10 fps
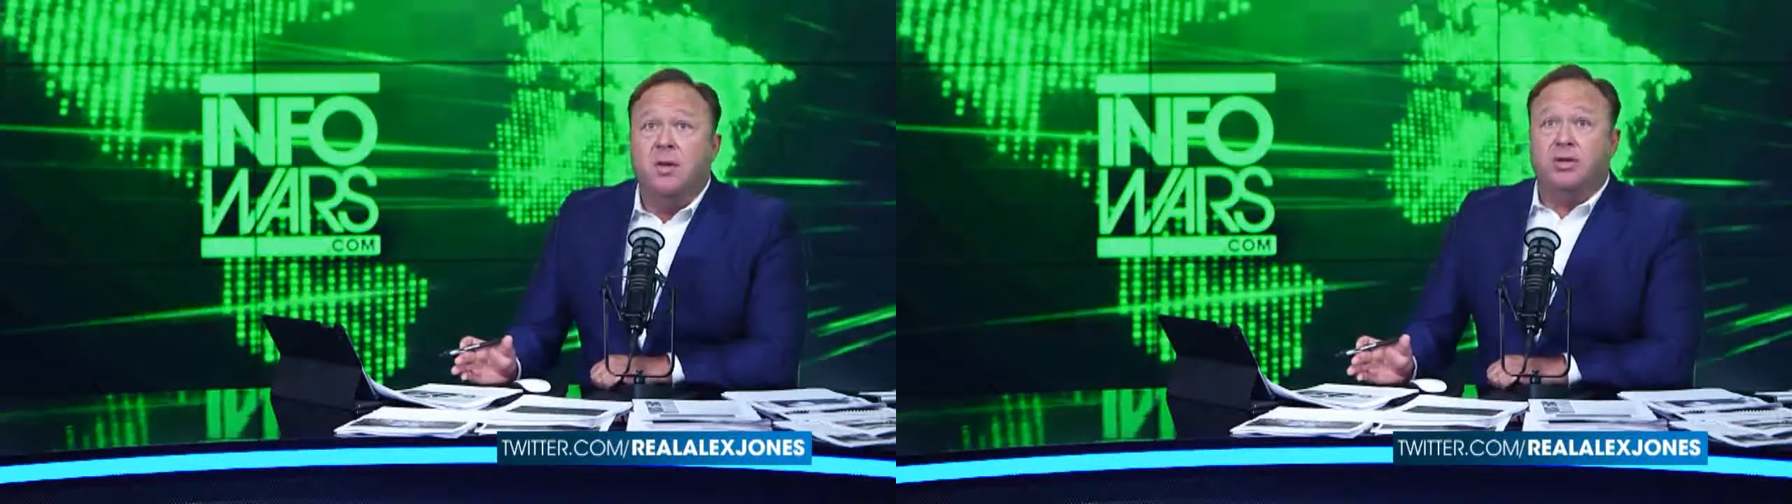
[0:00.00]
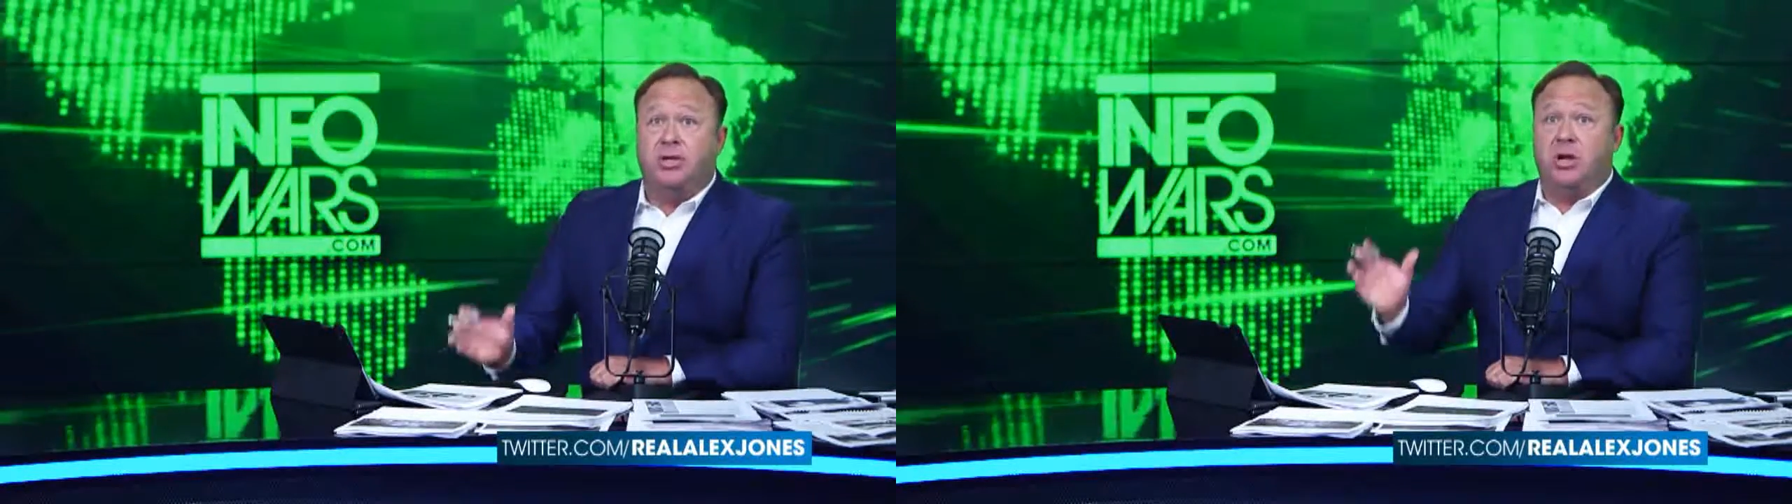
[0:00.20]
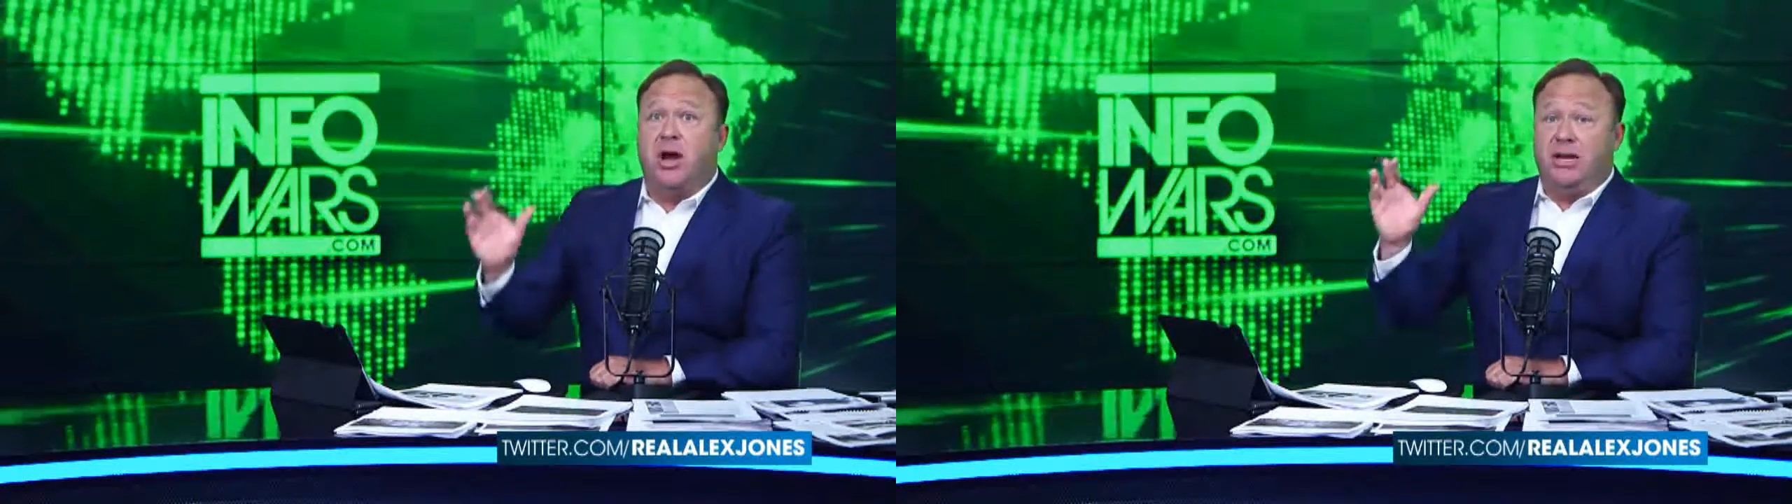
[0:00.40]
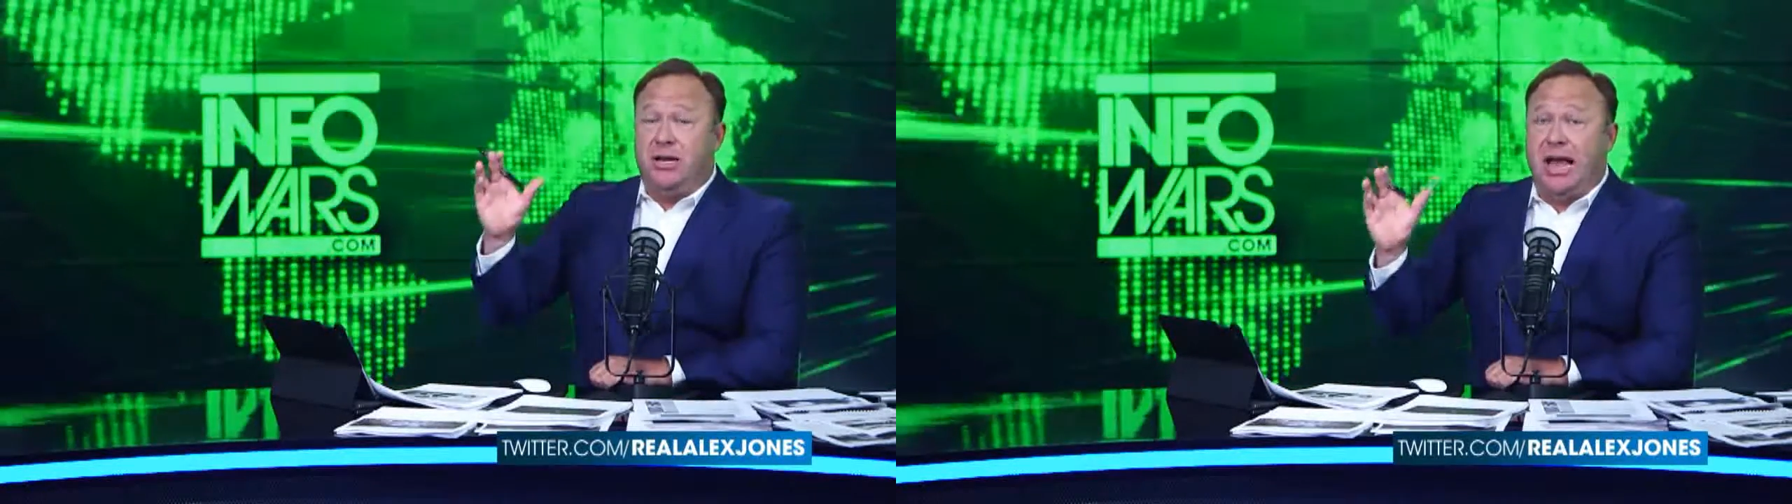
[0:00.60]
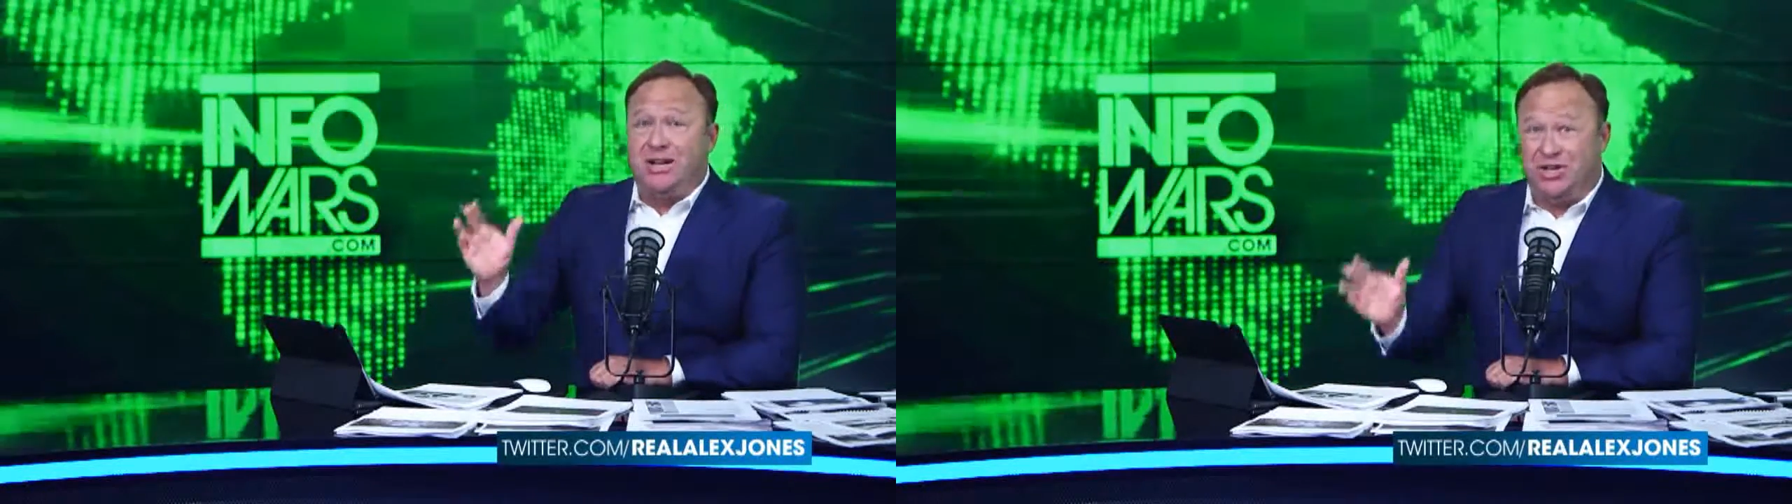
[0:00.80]
This is taught
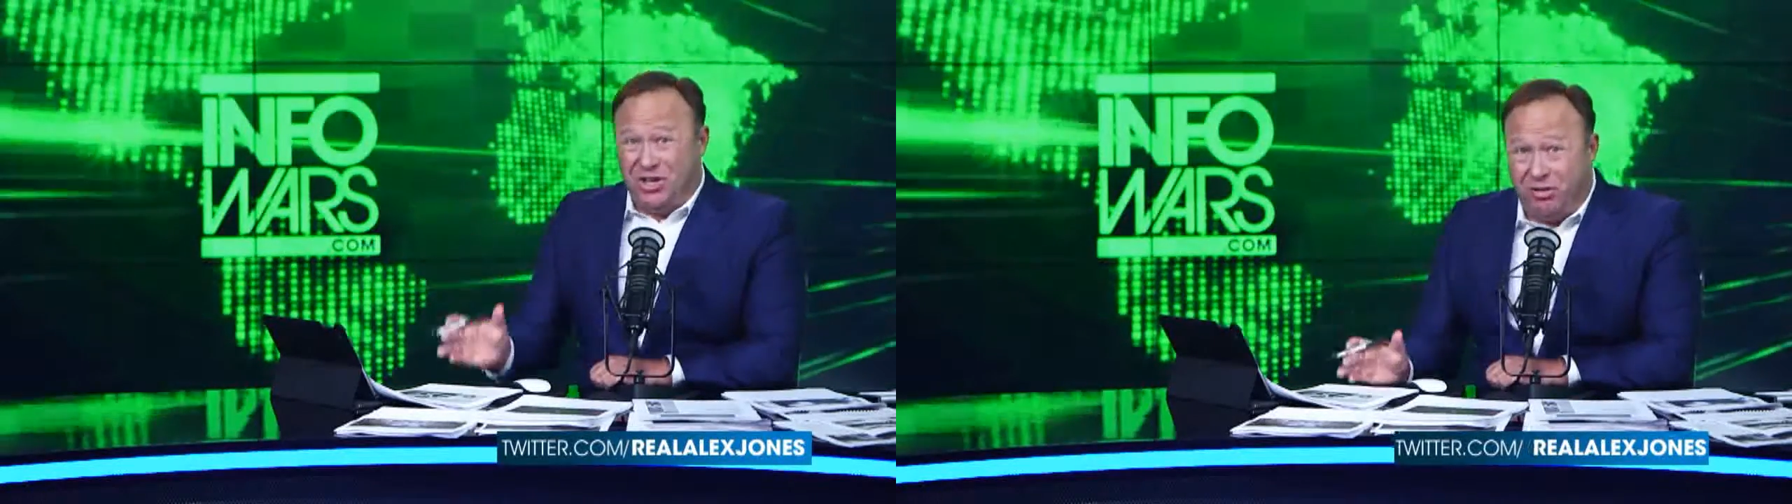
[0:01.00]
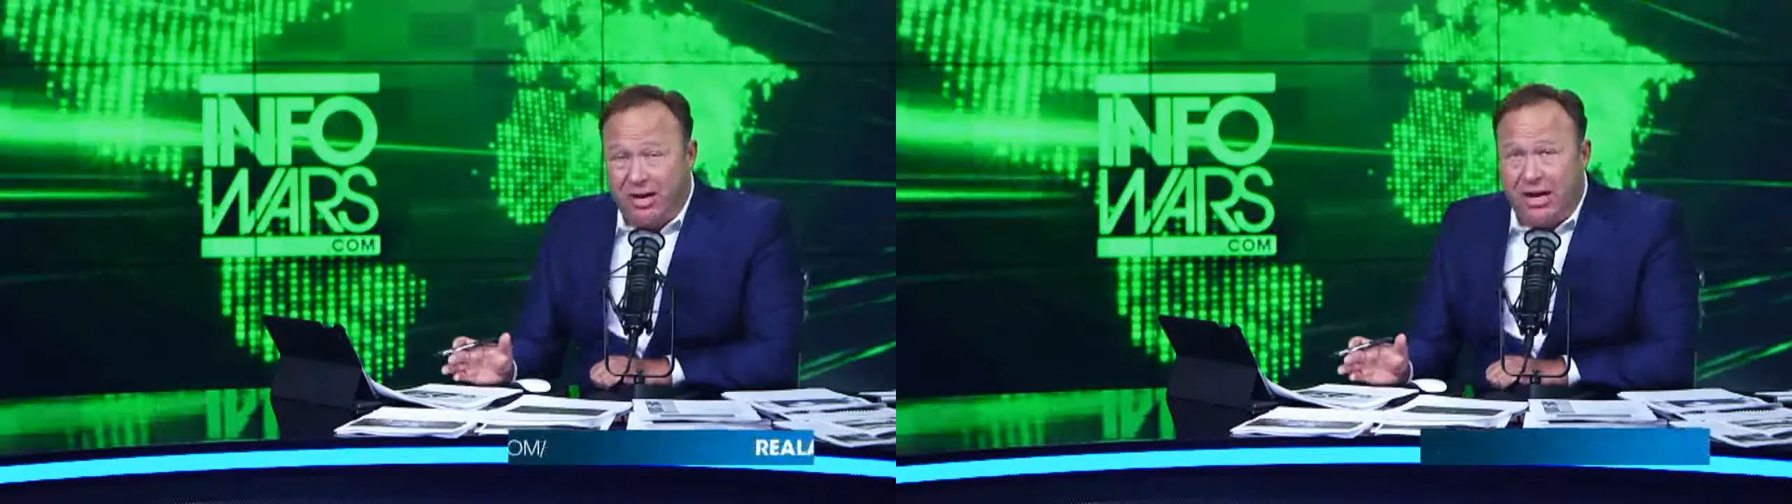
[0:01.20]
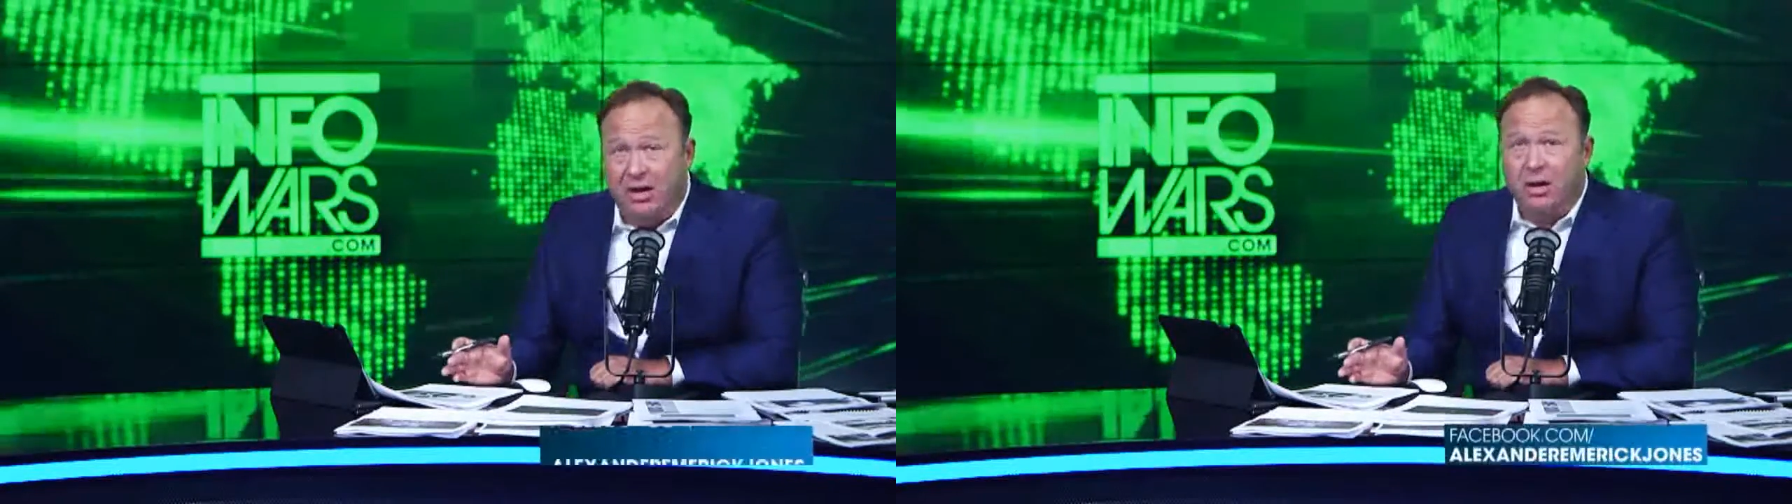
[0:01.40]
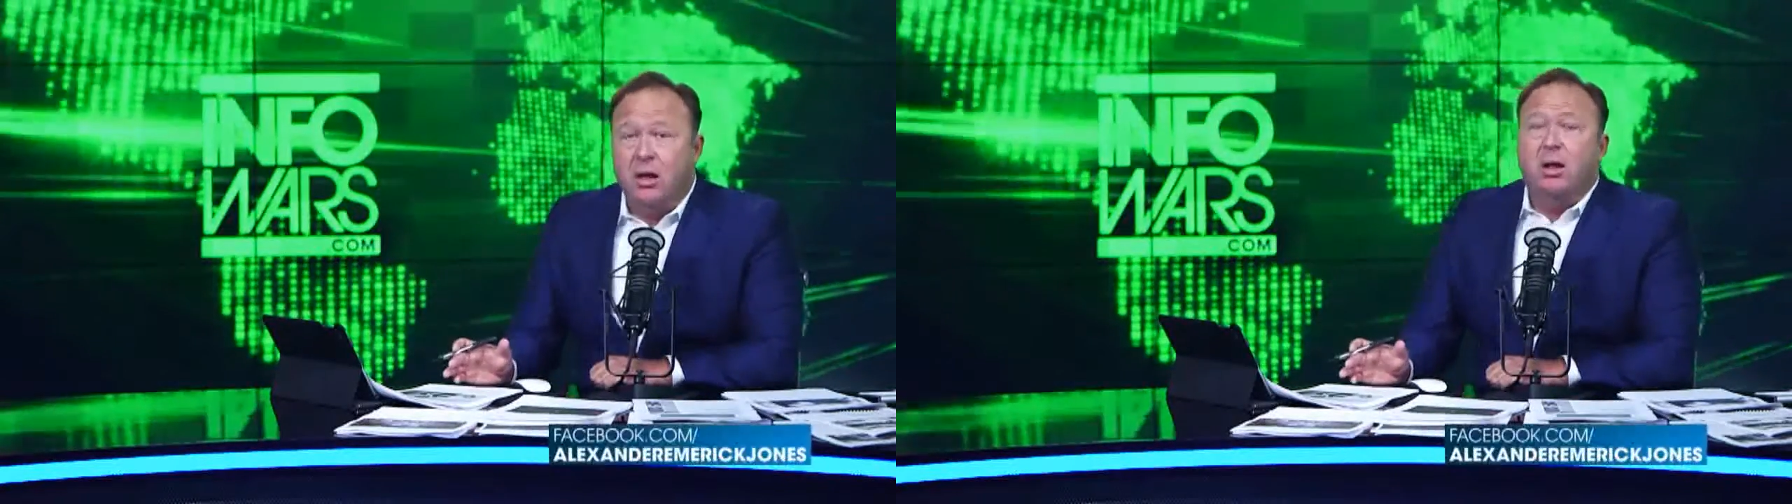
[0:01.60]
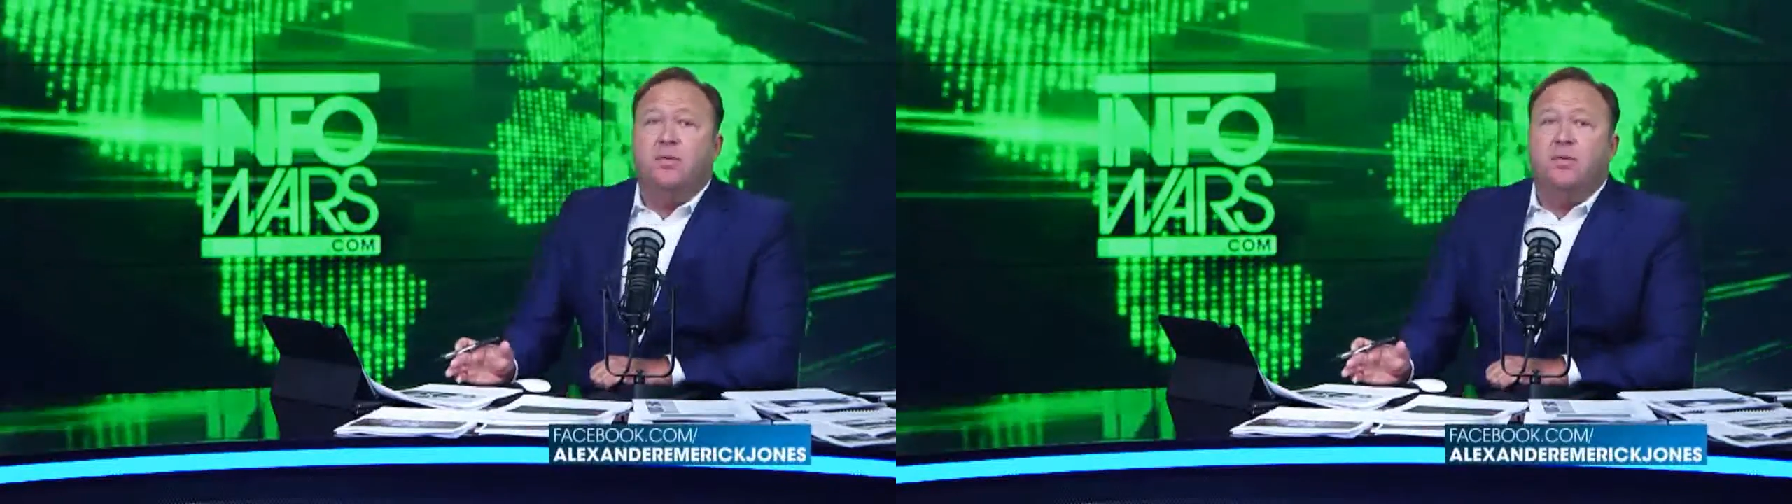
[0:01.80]
in Nigeria.